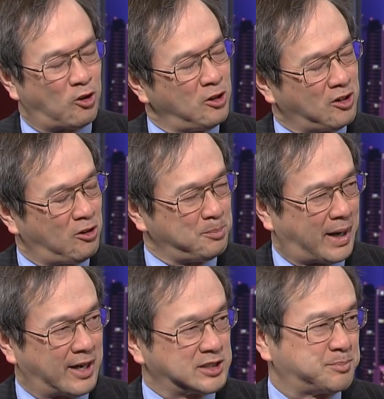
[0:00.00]
all, all
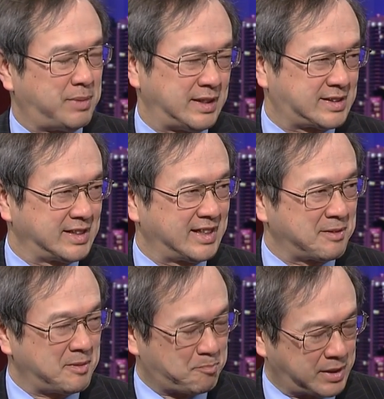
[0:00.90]
buyers, but uh,